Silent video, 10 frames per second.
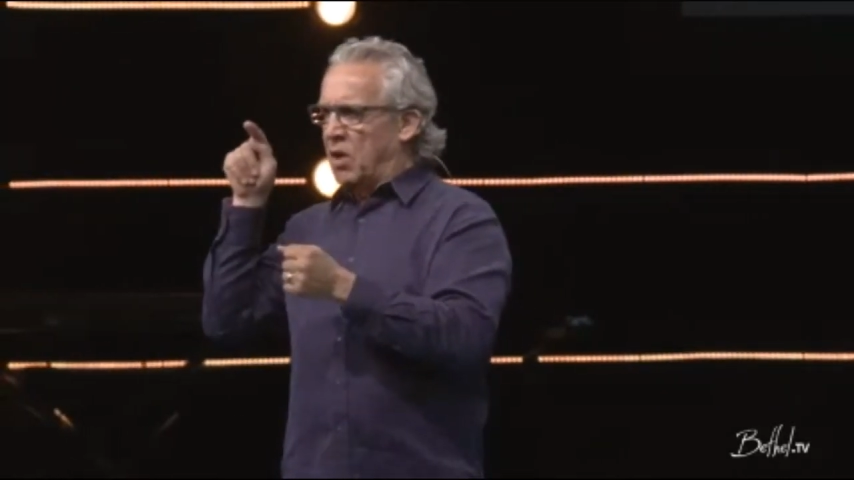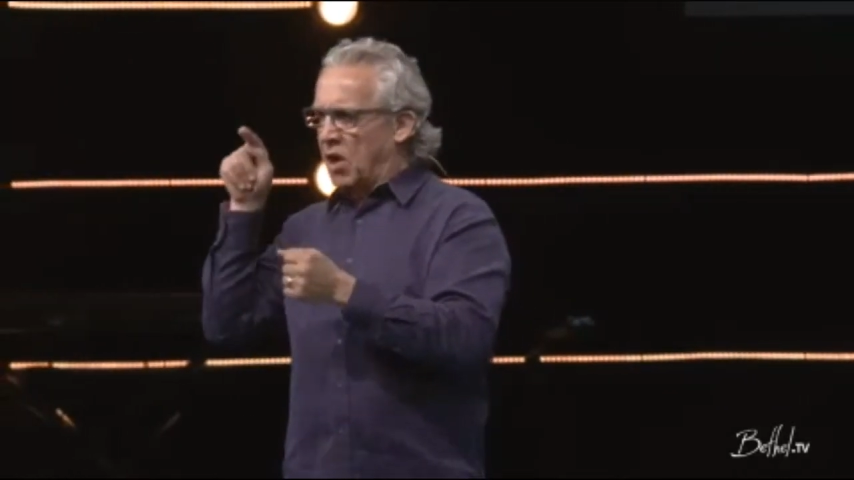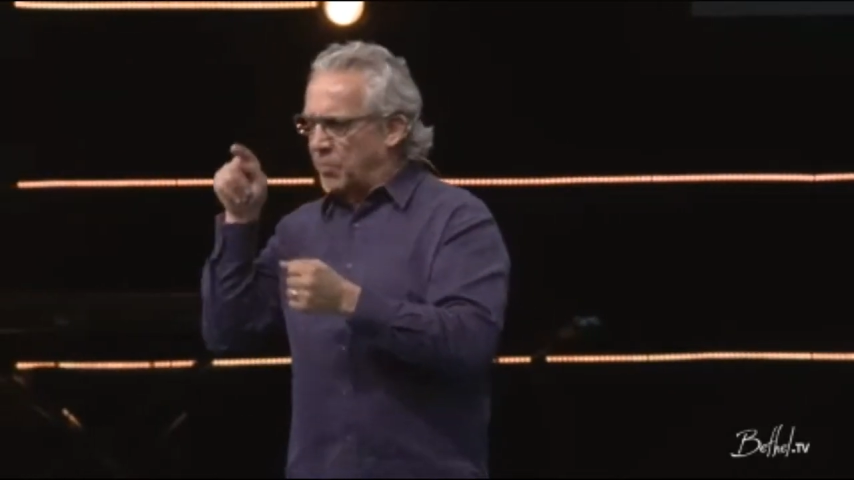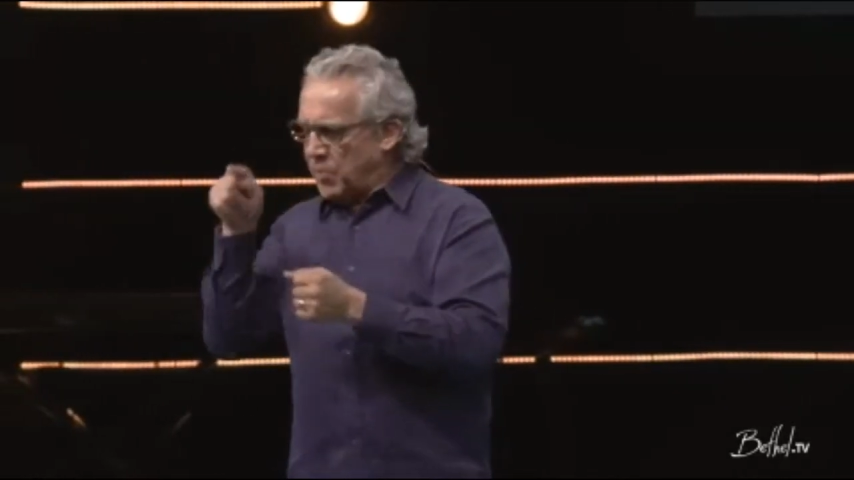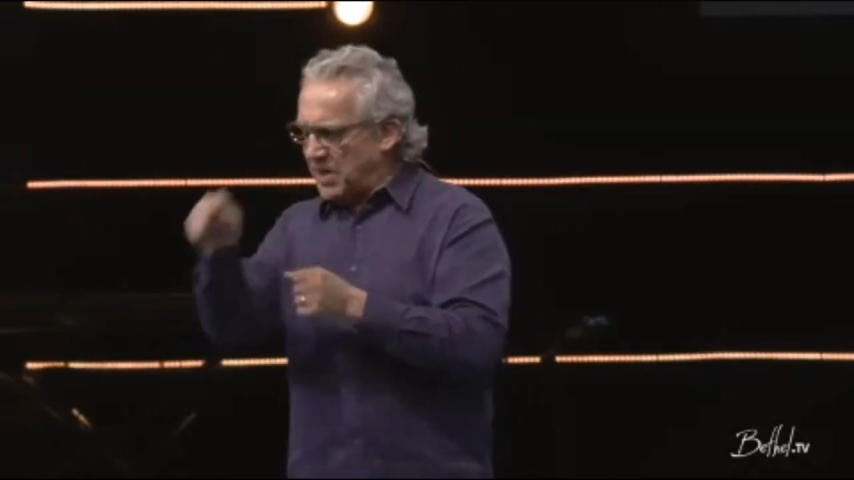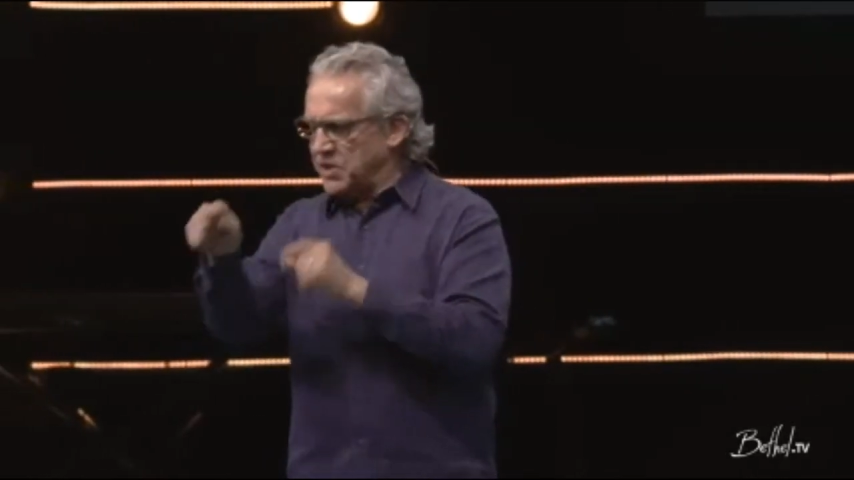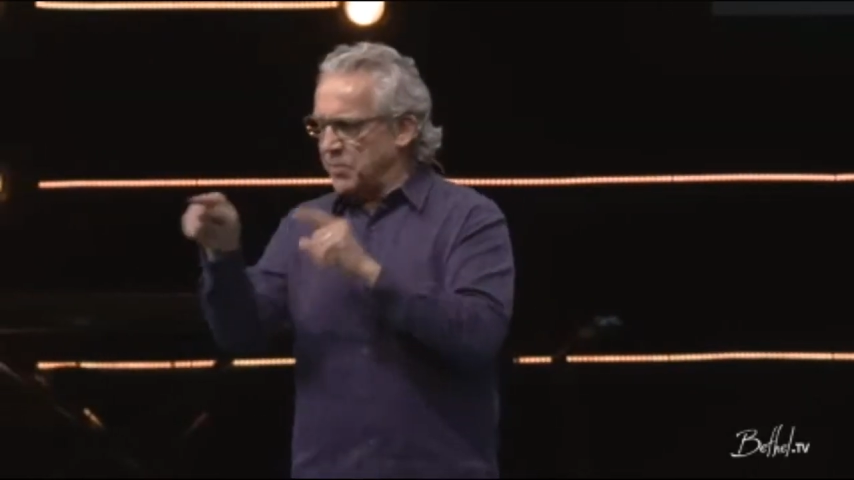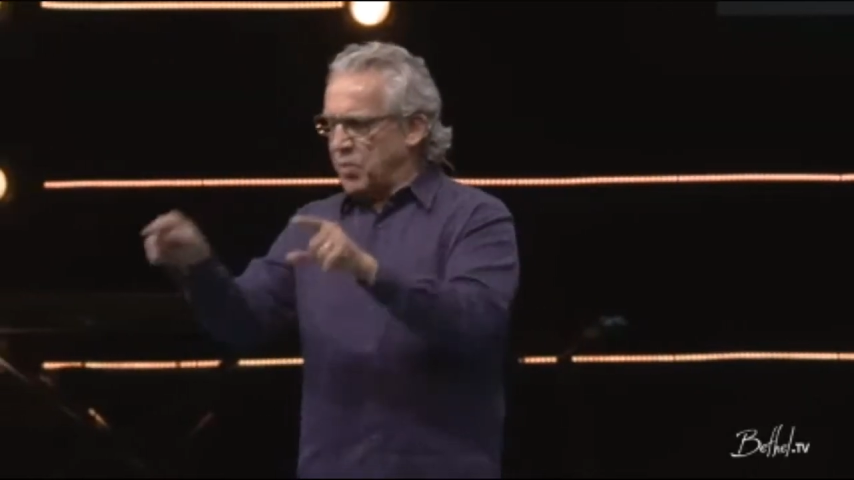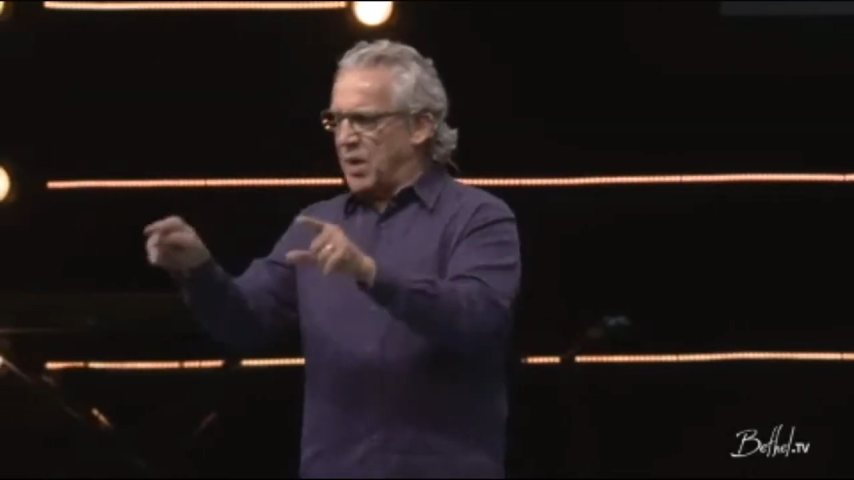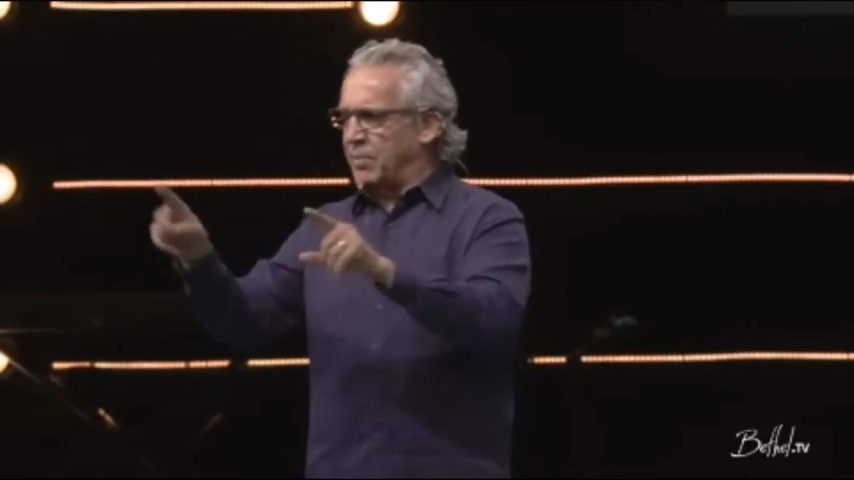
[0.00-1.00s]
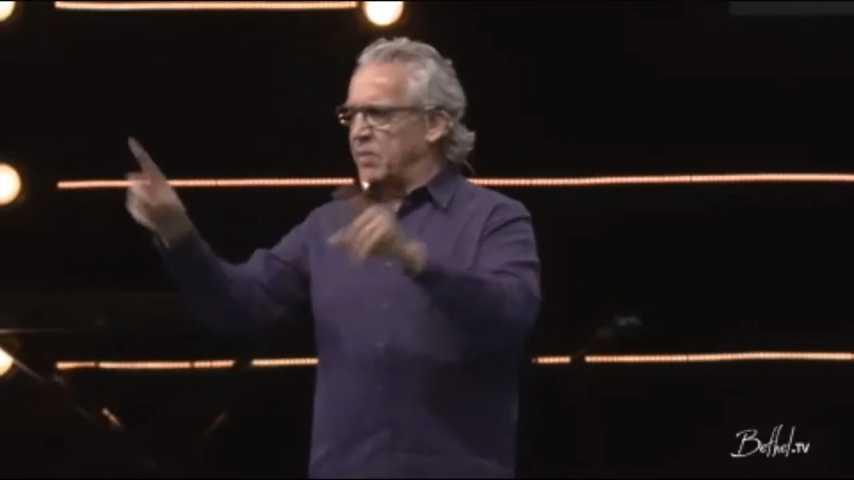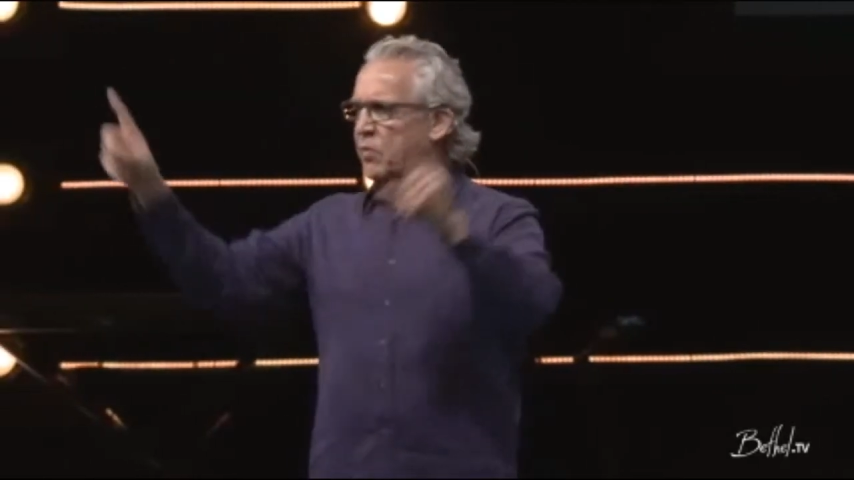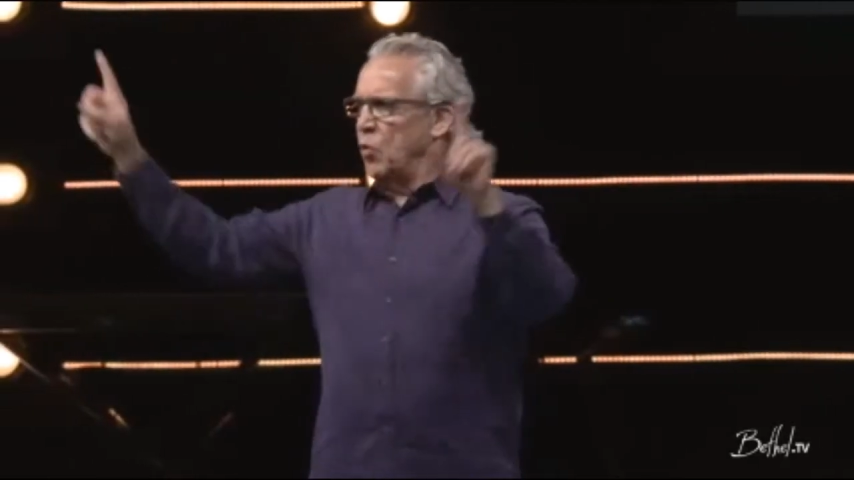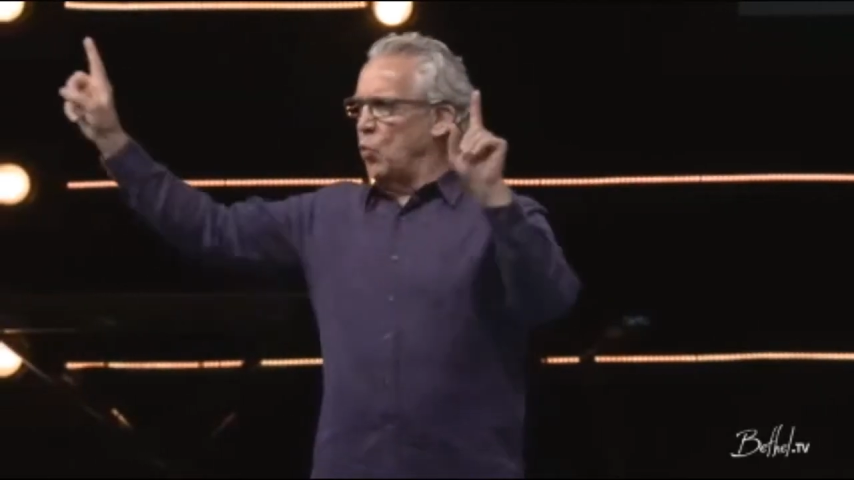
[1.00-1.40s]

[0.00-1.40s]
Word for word: our present problem